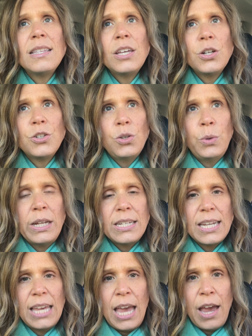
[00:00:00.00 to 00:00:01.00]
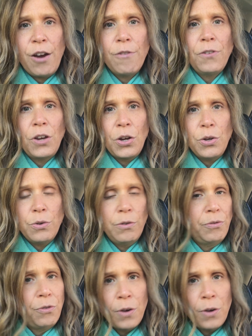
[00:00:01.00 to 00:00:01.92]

that you're doing to care for you